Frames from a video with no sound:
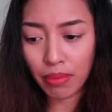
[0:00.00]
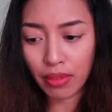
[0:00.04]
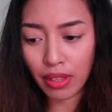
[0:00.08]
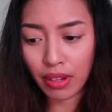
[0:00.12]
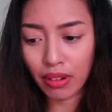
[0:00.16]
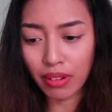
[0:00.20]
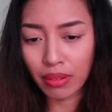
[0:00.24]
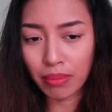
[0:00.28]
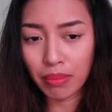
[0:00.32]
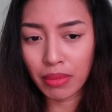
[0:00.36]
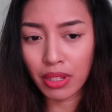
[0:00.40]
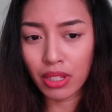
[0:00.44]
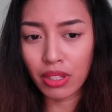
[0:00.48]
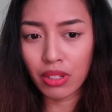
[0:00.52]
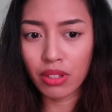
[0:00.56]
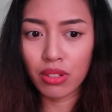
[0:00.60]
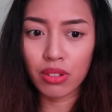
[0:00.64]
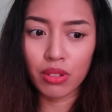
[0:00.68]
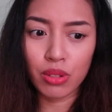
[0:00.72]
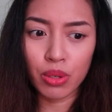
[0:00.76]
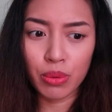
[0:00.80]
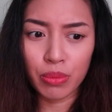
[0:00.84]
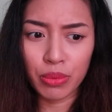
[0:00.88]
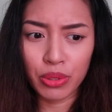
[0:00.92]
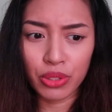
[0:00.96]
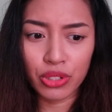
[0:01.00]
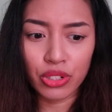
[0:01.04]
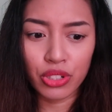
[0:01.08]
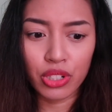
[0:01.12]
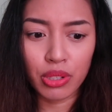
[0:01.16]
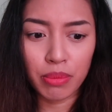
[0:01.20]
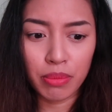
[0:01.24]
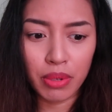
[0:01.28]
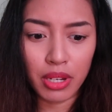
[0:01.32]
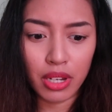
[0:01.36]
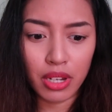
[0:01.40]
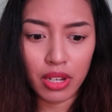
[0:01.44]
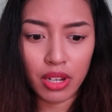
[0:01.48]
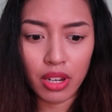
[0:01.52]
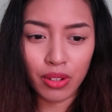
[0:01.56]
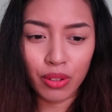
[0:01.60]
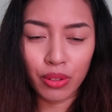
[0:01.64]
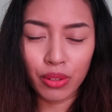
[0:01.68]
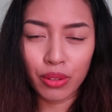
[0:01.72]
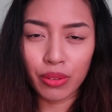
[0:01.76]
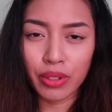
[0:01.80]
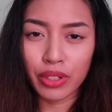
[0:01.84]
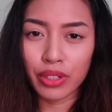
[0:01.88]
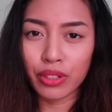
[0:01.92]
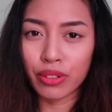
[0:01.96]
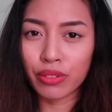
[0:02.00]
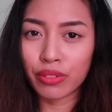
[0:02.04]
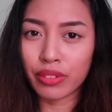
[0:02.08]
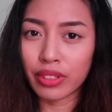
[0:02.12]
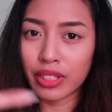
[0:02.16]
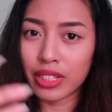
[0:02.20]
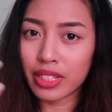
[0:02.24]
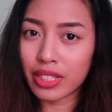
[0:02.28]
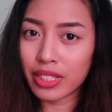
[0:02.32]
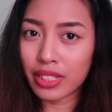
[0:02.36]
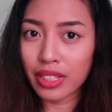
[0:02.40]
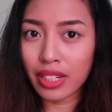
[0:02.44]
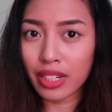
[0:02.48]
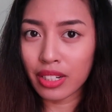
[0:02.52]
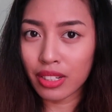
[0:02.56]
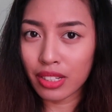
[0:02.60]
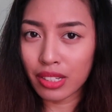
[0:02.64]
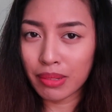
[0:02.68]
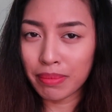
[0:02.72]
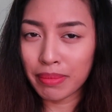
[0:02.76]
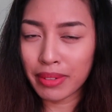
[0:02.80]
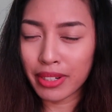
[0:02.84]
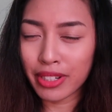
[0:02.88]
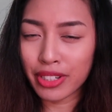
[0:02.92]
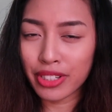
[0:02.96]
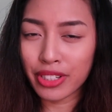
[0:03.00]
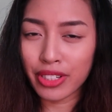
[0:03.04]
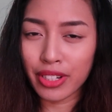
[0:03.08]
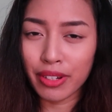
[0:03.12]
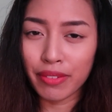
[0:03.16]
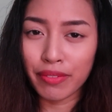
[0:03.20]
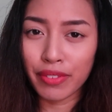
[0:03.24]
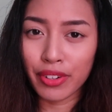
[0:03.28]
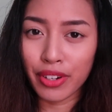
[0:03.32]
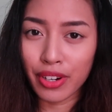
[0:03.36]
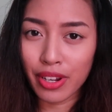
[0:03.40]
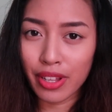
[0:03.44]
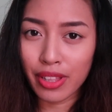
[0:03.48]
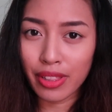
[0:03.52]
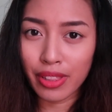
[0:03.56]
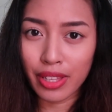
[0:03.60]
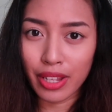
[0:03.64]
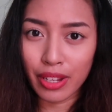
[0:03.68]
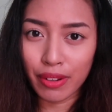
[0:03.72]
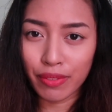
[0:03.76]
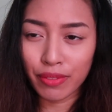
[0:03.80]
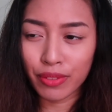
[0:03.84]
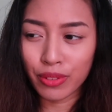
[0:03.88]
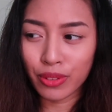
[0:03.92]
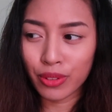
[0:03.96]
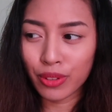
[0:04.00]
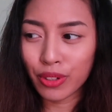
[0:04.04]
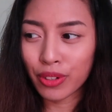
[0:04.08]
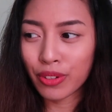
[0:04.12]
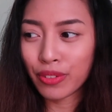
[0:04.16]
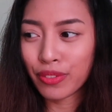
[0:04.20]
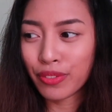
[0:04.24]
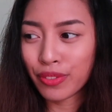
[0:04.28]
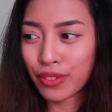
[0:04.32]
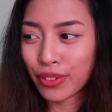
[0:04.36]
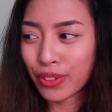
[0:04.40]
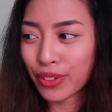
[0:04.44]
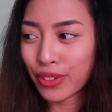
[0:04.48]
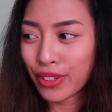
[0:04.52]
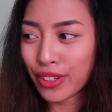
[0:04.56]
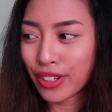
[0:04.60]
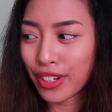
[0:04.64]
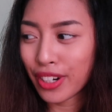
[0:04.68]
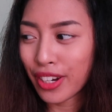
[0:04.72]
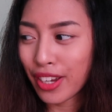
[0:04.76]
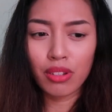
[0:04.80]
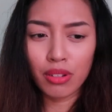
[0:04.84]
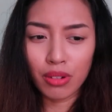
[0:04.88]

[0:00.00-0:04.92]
That would mean so much to me. Although I don't really say it as much, I'm very thankful for,